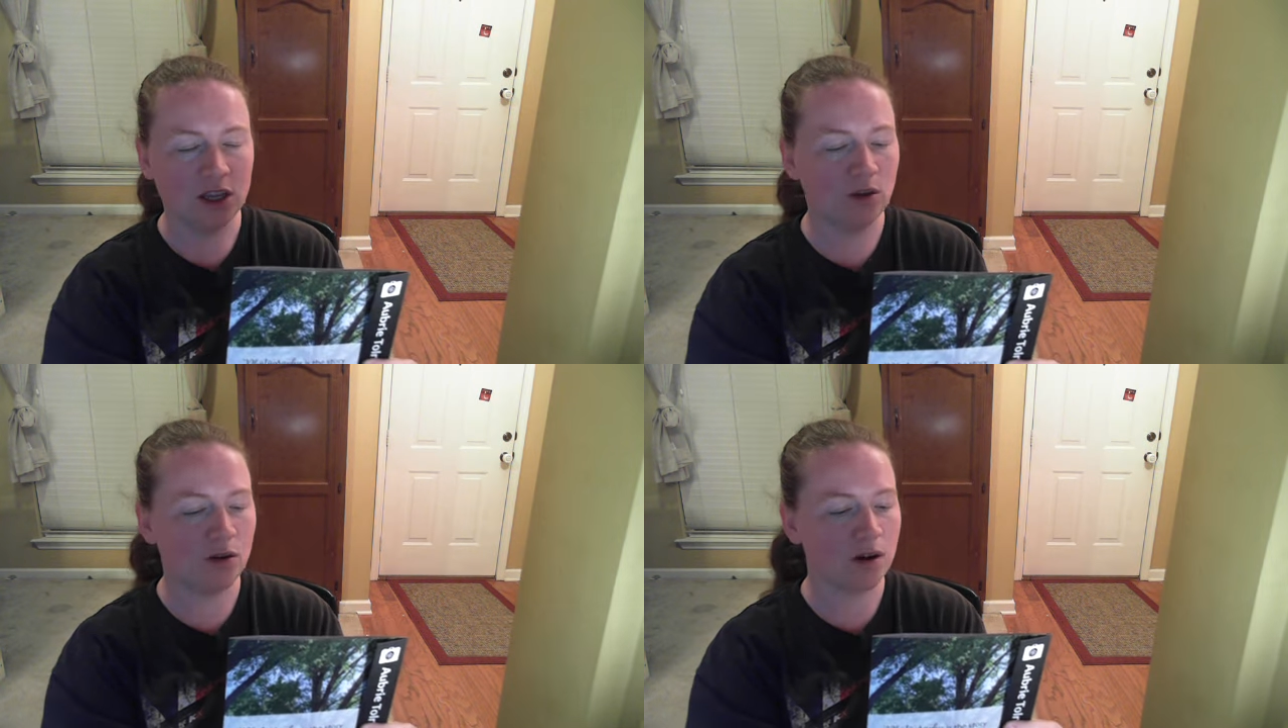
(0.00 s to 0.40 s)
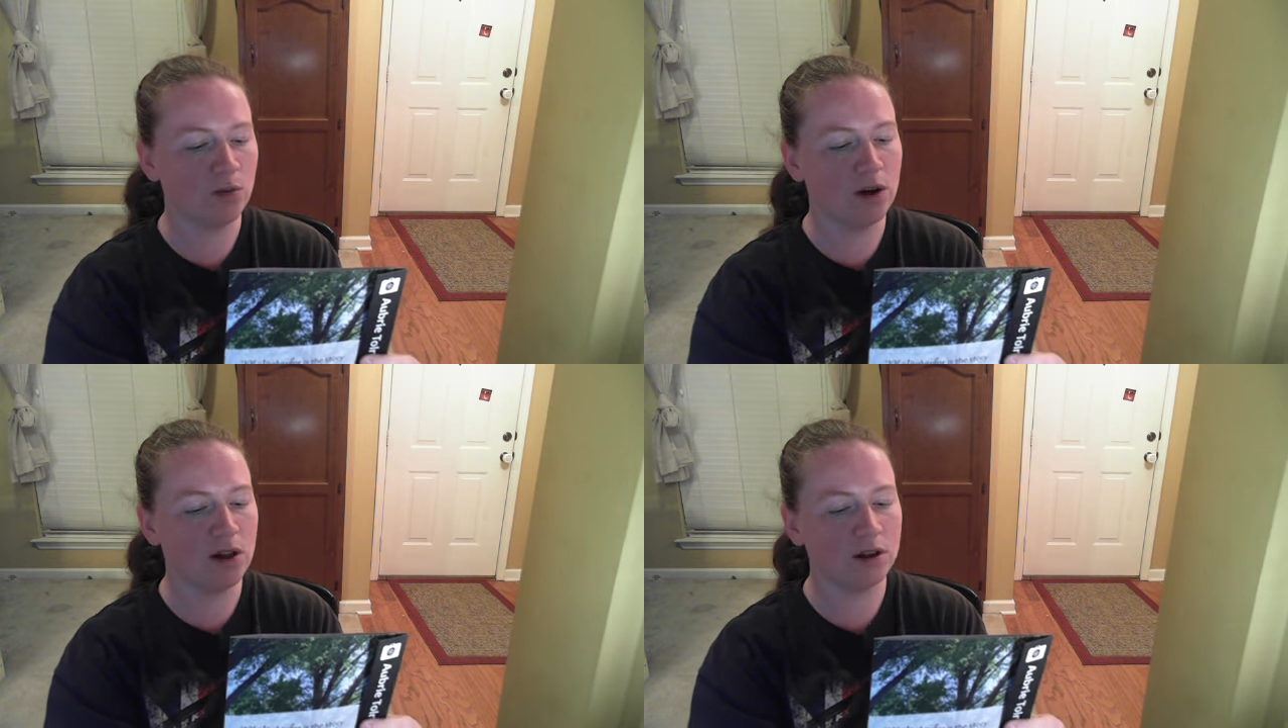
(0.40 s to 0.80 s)
You are
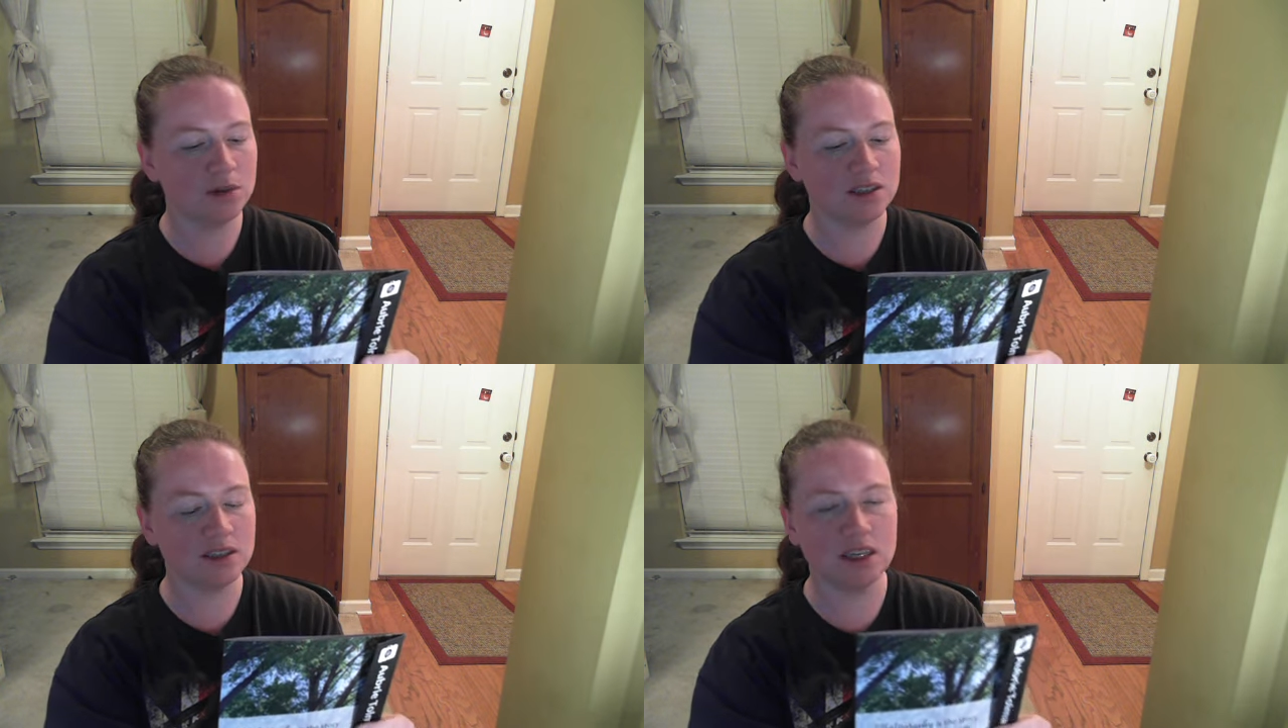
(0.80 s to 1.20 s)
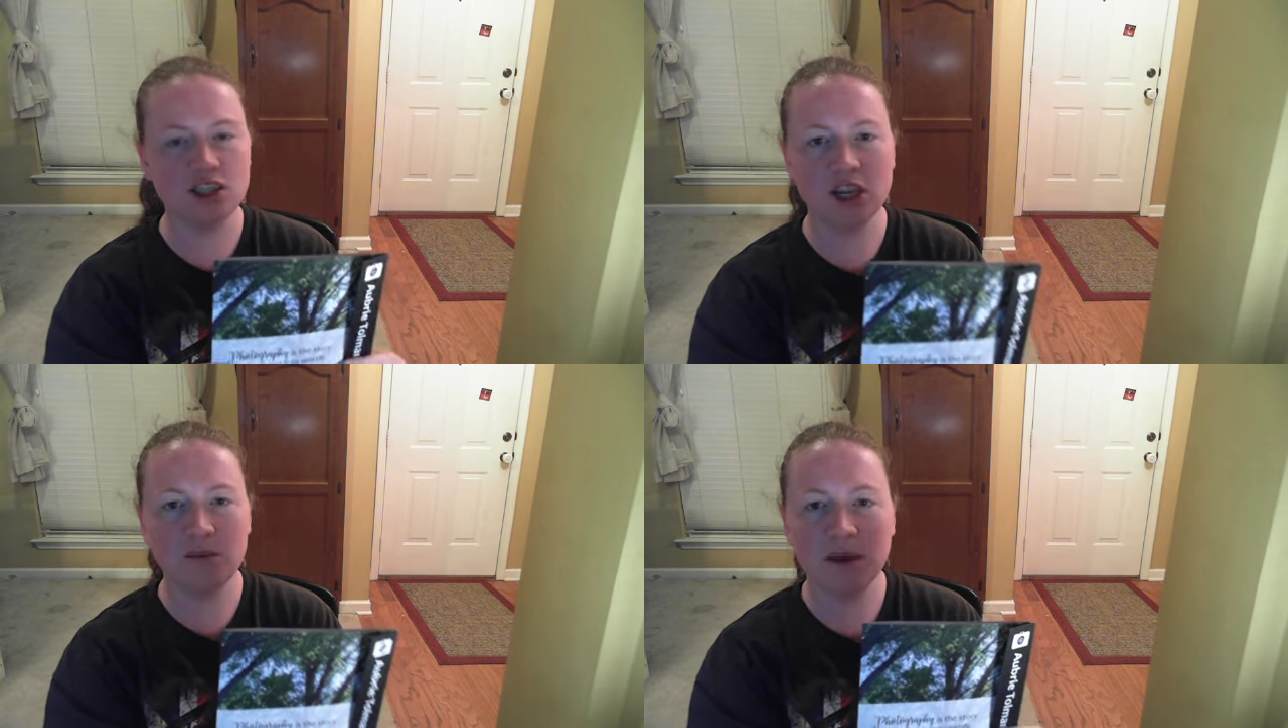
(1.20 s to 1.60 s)
welcome to see a
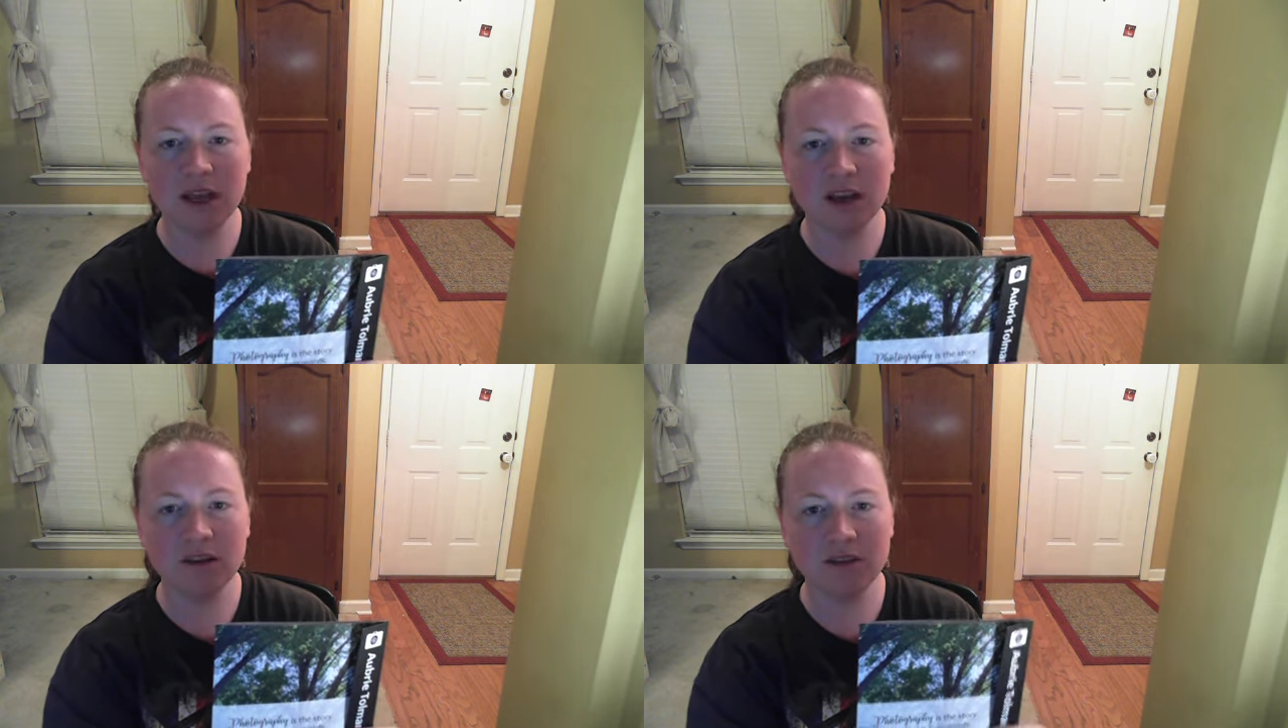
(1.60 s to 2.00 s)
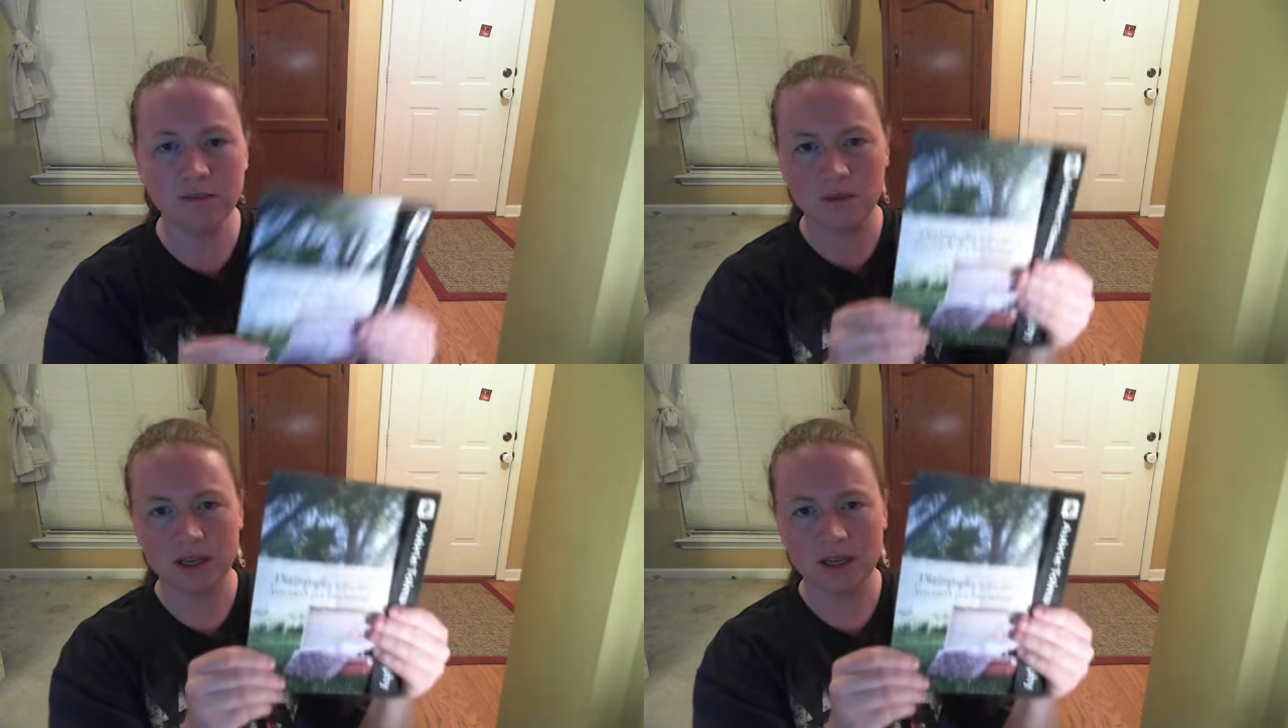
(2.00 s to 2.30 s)
JPEG of it